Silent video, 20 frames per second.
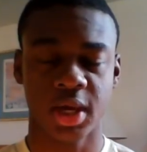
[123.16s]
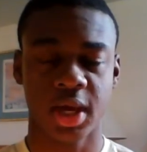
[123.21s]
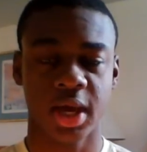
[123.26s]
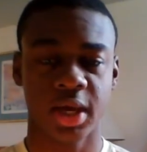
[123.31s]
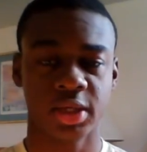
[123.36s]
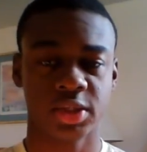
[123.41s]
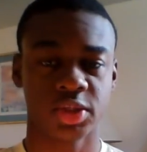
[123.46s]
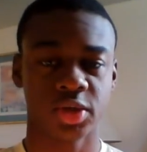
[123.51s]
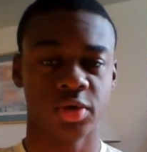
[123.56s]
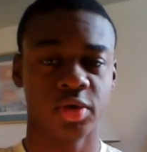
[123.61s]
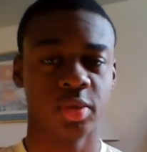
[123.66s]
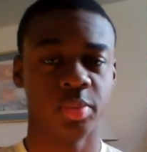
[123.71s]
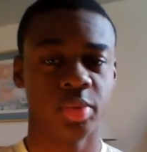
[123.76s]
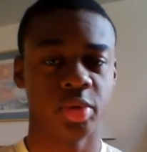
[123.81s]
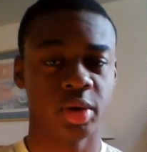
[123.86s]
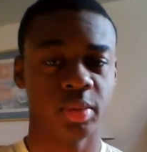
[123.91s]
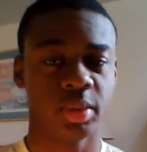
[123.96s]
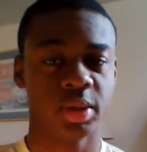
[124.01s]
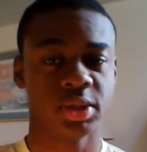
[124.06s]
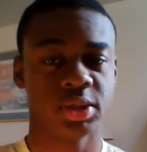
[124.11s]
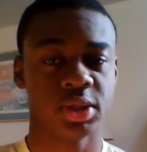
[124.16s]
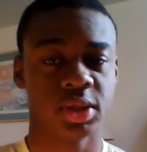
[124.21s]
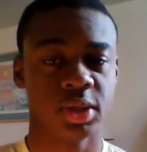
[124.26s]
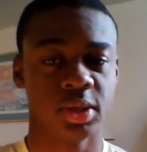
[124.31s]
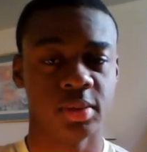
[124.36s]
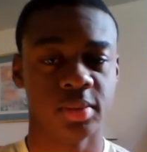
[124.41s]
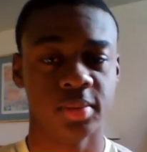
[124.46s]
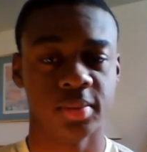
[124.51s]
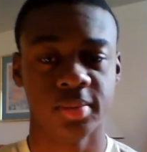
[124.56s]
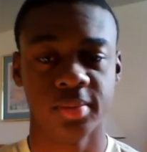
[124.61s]
at certain appointments
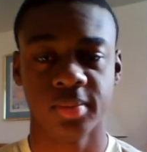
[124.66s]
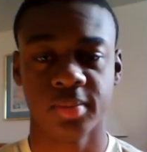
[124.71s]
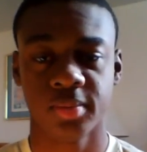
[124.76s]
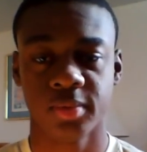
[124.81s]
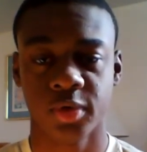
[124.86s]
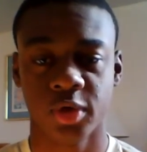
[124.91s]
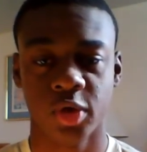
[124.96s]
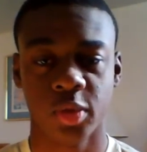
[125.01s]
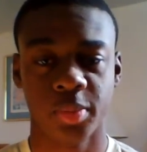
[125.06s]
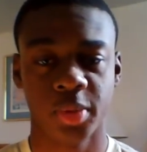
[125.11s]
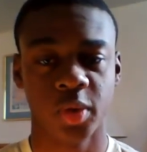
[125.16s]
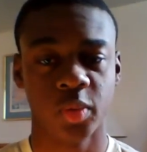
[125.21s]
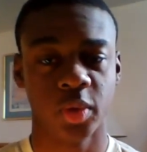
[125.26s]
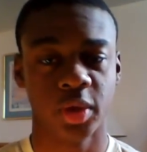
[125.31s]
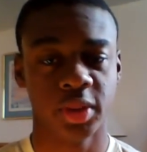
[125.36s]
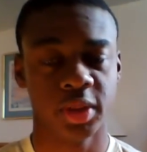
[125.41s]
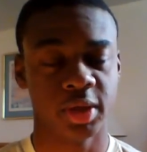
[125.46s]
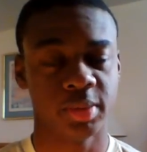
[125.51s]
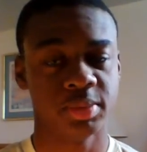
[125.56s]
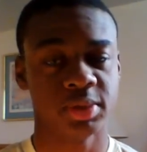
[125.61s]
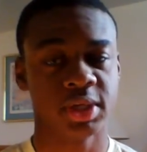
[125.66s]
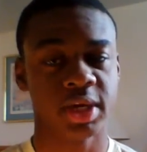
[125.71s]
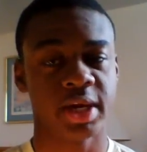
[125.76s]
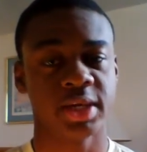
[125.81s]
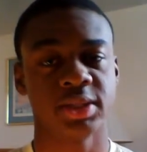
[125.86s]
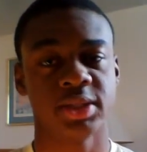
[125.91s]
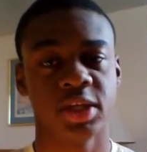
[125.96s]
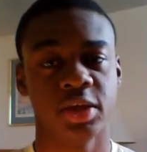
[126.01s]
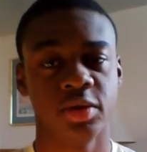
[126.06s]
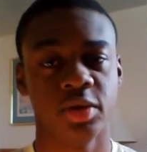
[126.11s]
and be where the
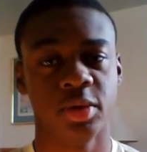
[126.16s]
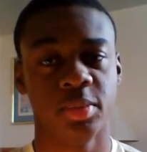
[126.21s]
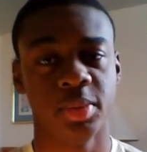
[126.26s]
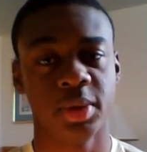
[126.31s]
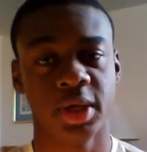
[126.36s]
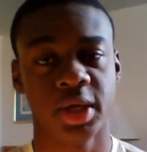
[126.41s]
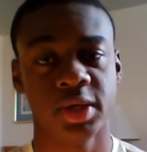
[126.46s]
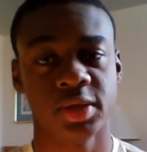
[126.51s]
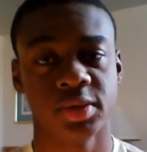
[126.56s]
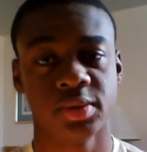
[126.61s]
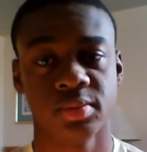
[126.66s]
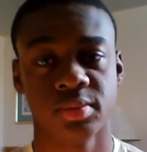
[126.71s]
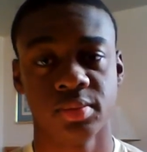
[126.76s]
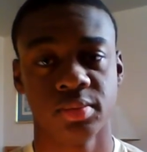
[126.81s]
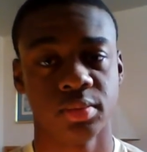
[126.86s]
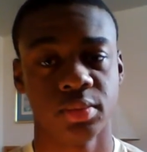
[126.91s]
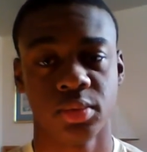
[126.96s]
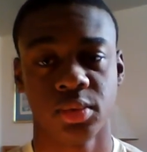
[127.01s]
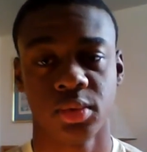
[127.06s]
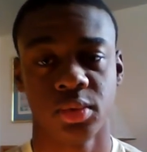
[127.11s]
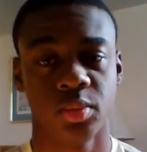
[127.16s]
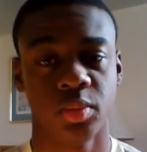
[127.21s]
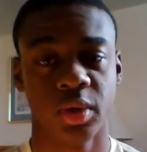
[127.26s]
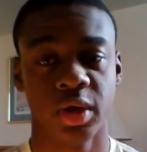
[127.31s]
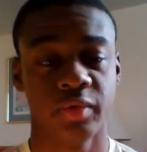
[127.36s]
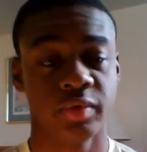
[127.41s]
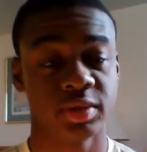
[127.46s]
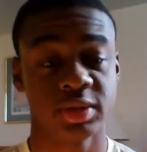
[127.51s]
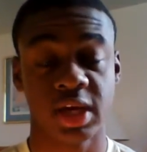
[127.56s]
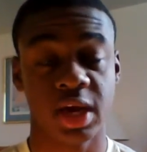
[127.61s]
MTIs tell you to be at
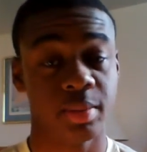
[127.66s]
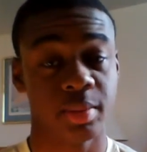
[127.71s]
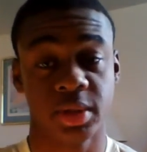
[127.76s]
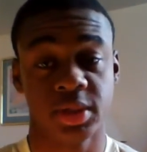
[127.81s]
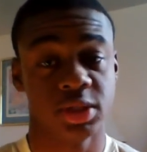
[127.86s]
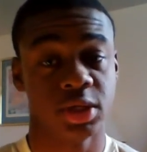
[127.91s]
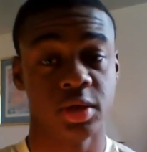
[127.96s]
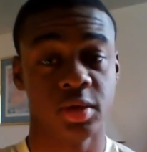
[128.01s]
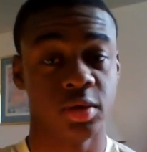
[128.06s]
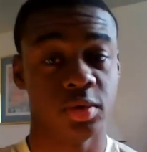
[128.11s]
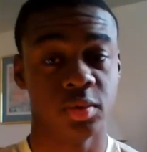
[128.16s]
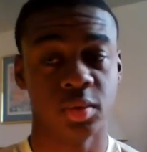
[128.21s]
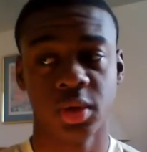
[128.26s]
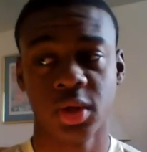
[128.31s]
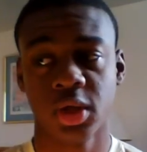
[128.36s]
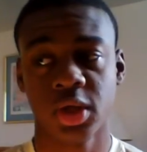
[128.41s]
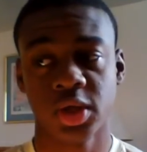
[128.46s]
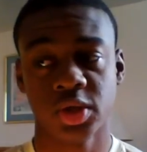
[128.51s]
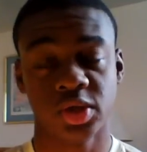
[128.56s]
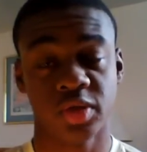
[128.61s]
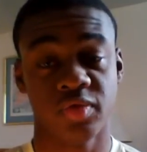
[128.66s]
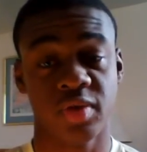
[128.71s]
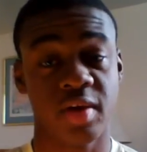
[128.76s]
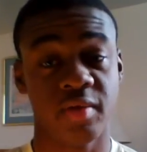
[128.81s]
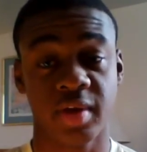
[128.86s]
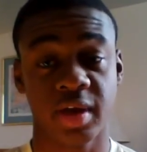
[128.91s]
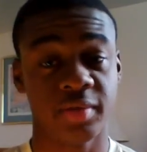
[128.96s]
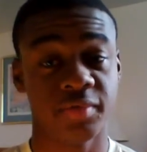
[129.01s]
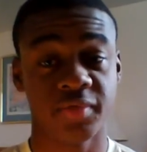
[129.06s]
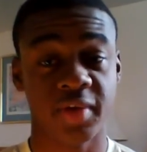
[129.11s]
whatever time they tell you. So if you
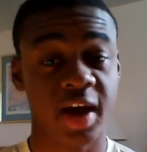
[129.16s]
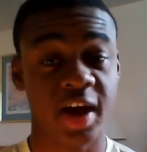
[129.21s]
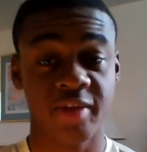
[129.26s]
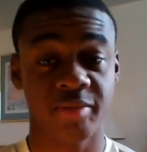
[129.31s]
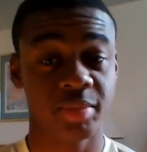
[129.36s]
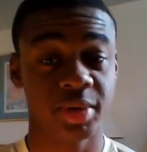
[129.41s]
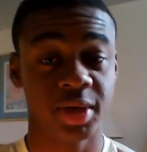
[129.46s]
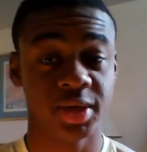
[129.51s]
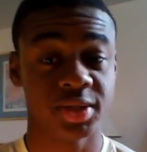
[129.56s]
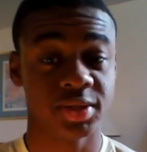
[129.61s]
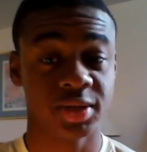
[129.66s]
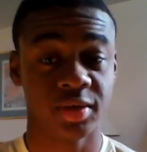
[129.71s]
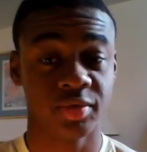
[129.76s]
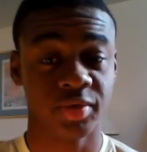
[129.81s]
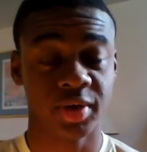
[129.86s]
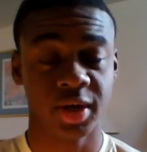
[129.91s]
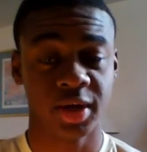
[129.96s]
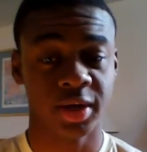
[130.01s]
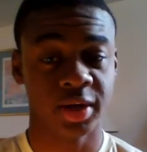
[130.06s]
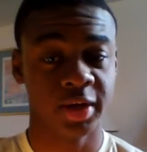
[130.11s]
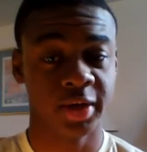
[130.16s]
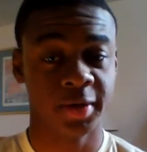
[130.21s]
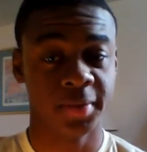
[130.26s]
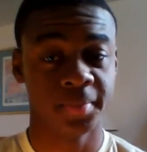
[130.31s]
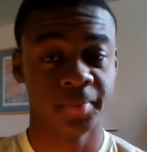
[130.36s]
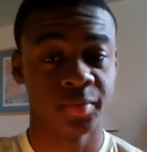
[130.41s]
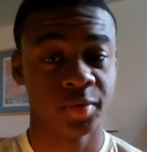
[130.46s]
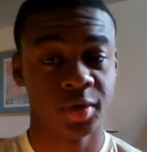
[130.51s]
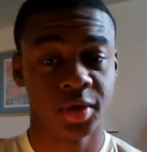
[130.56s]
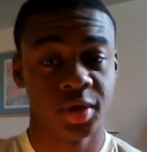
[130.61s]
have like 5 minutes to get ready,
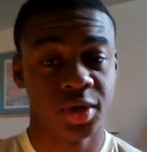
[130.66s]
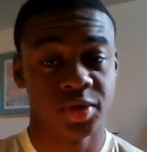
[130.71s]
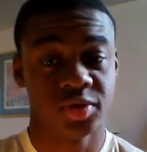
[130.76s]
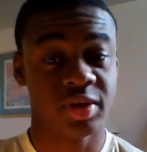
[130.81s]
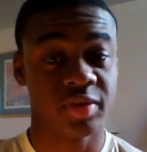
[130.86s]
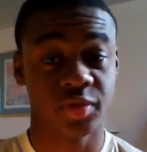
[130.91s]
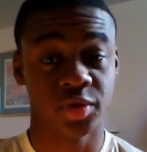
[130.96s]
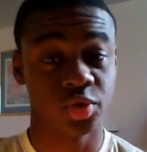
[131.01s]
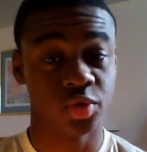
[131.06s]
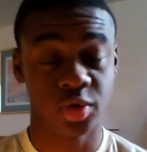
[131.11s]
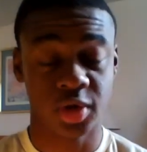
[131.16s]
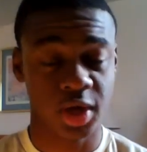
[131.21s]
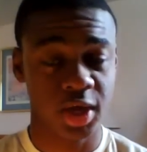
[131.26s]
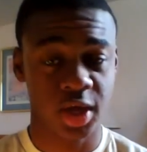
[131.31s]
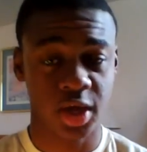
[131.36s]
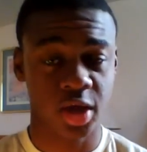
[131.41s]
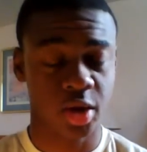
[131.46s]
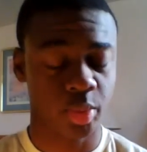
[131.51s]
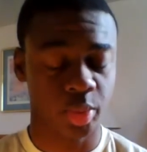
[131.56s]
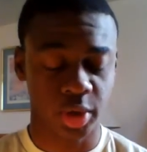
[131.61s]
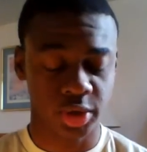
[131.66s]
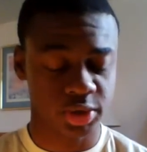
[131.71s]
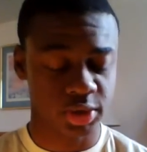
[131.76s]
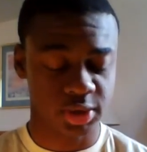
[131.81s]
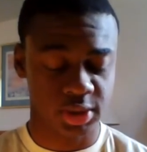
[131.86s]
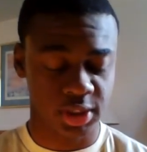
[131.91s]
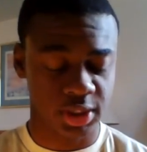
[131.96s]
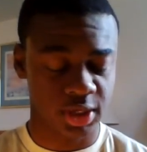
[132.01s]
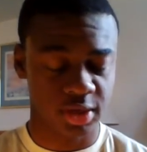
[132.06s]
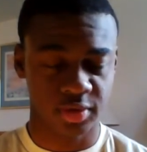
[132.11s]
then you have to do your hair, brush your
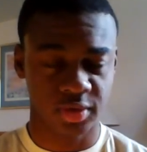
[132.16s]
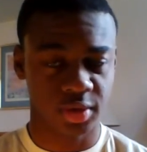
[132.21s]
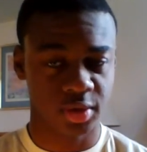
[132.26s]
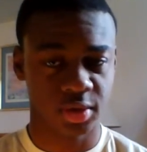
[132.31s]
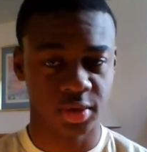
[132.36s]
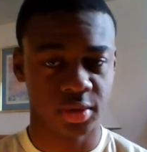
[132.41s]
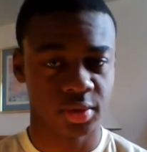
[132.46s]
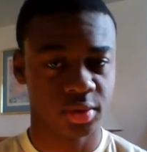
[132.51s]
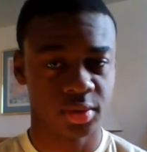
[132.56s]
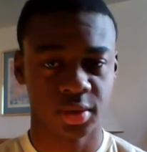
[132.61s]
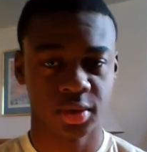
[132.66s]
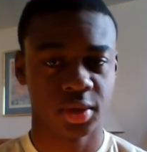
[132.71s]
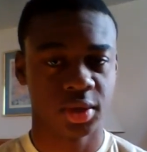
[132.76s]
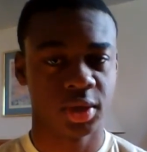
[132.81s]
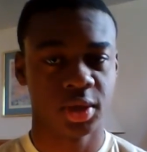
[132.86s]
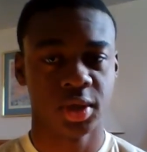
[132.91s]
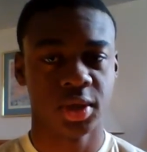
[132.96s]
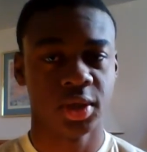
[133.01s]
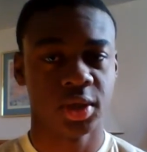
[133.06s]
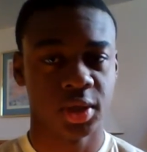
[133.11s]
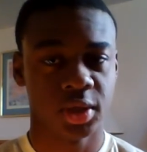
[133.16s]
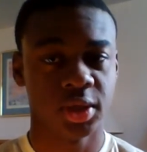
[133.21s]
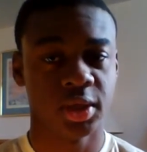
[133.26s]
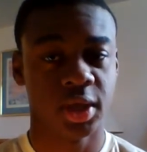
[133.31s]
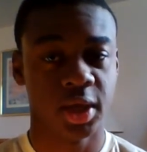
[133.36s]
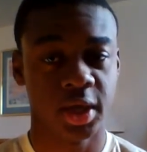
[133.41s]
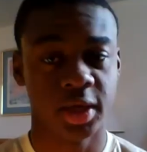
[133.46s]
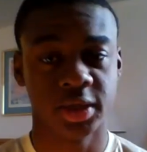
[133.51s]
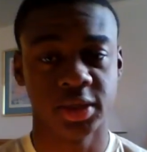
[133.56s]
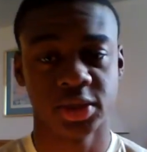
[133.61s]
teeth, and
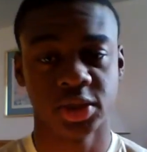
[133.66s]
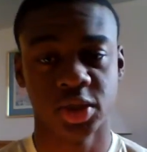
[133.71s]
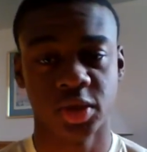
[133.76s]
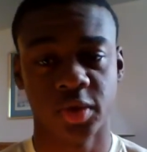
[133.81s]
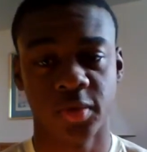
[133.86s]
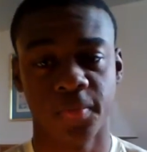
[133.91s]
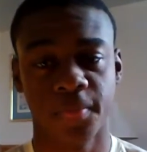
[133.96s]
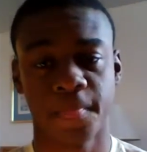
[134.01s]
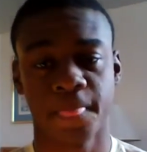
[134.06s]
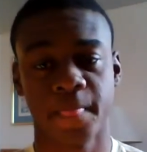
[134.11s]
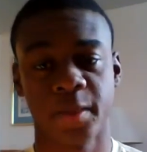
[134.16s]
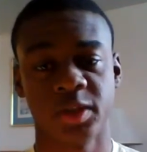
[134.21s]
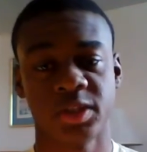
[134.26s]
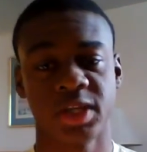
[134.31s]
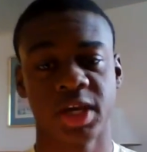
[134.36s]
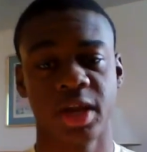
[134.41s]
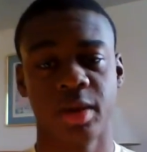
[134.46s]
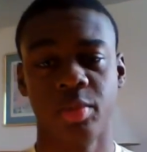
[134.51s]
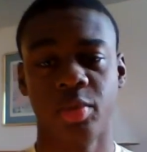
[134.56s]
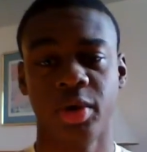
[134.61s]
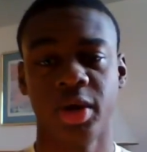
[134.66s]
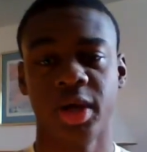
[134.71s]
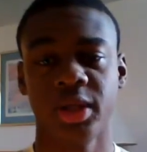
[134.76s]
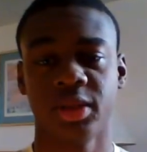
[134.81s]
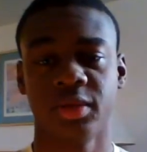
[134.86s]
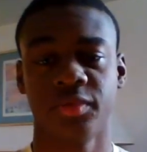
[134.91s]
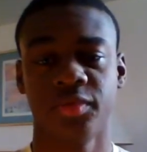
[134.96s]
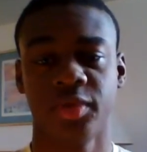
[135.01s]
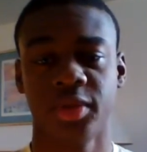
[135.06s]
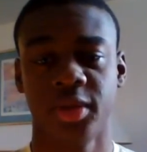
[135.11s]
yeah, so it's kind of more
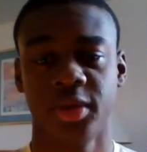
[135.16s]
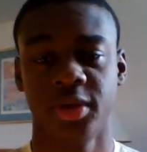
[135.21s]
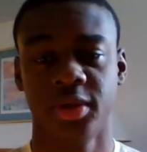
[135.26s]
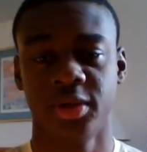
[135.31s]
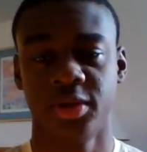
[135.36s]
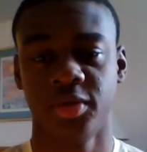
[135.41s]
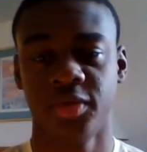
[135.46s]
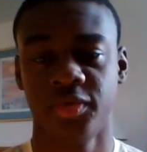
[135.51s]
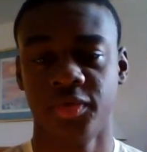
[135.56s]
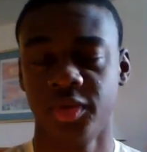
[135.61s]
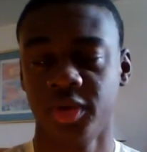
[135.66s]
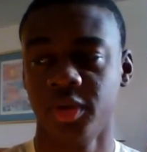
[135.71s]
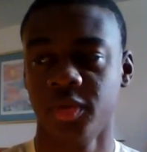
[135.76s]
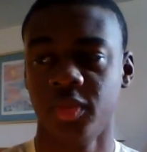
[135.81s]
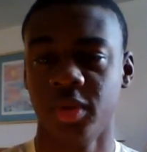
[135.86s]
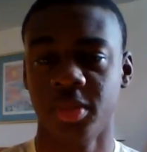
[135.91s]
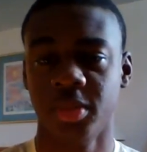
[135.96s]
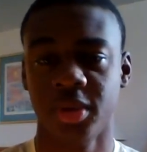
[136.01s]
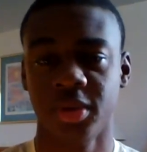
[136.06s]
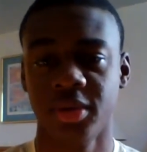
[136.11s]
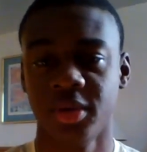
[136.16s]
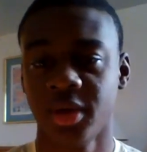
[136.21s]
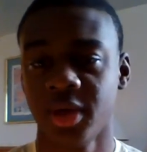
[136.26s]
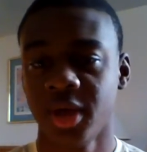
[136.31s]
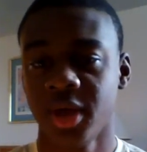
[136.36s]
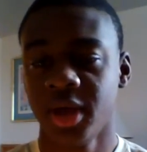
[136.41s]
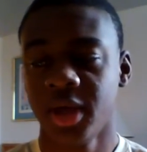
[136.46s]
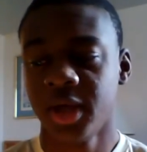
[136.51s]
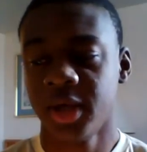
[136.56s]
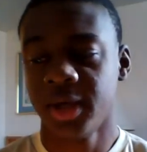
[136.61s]
hectic for the women.
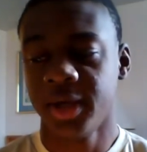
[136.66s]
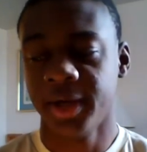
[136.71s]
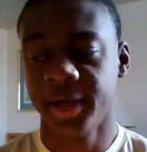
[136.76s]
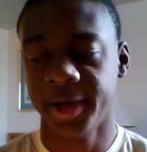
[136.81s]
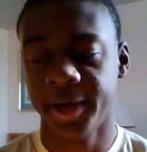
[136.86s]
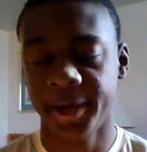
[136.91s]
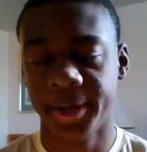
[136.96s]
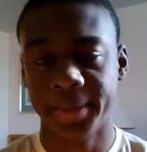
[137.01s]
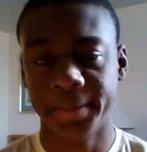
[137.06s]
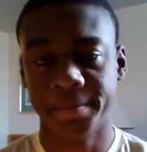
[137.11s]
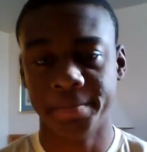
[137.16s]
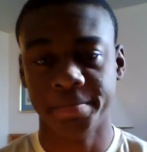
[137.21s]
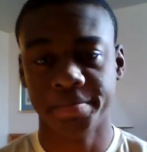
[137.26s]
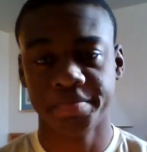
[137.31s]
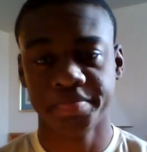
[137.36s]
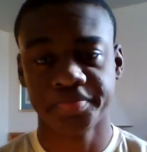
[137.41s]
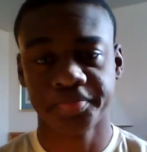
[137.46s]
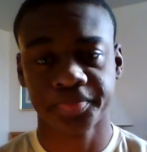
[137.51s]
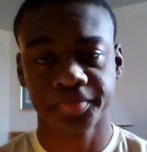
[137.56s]
Another